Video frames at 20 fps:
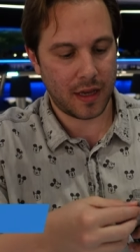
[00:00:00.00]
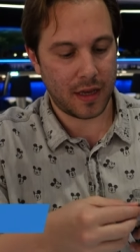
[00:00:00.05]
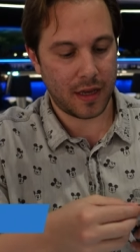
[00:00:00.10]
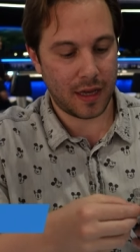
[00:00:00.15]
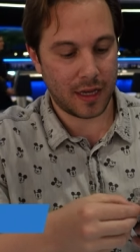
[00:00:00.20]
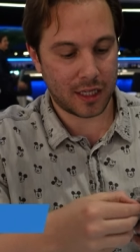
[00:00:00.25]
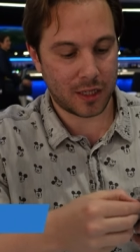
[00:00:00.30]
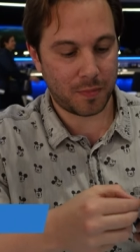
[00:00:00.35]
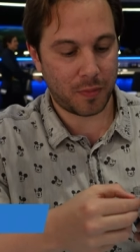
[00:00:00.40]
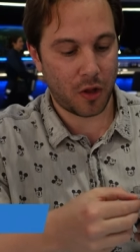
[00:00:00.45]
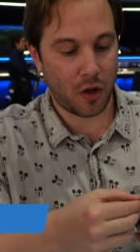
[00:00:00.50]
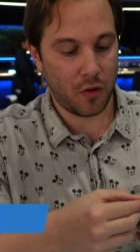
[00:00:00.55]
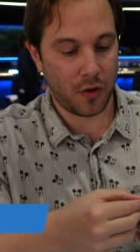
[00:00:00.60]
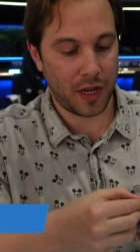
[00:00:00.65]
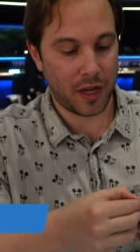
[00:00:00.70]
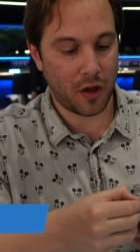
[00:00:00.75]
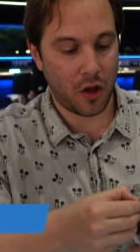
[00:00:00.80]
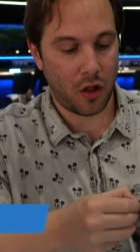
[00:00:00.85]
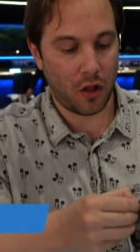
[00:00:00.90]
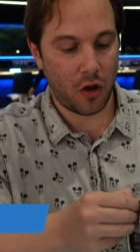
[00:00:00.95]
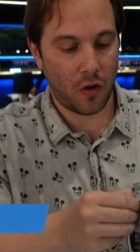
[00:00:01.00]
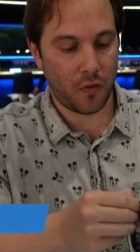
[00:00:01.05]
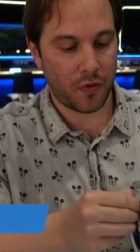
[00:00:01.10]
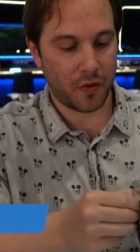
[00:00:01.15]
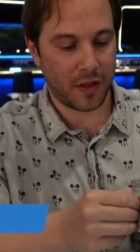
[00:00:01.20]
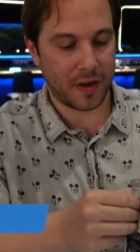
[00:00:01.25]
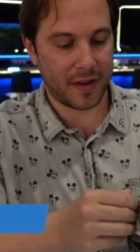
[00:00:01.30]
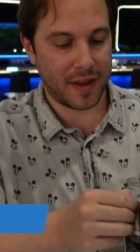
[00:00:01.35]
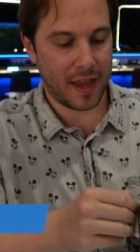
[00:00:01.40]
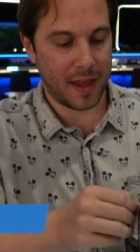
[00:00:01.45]
flying exploding all over
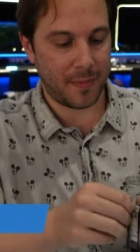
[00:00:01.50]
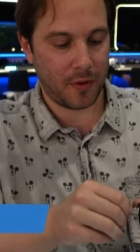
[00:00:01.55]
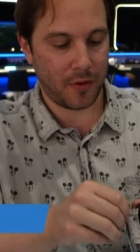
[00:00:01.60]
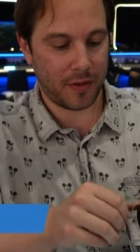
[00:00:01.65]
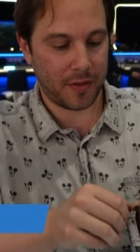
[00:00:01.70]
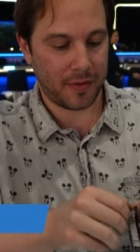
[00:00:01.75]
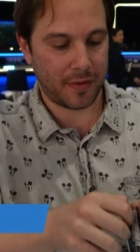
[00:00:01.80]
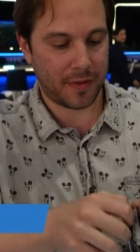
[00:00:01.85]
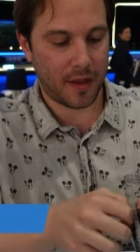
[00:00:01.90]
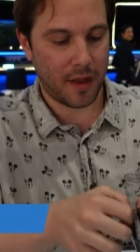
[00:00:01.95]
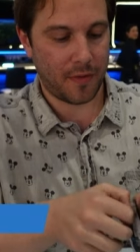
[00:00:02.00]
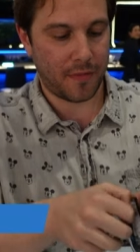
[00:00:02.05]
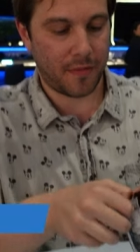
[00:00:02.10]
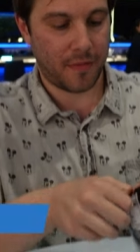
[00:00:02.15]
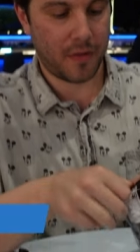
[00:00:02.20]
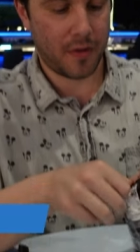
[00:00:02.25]
the table and stuff.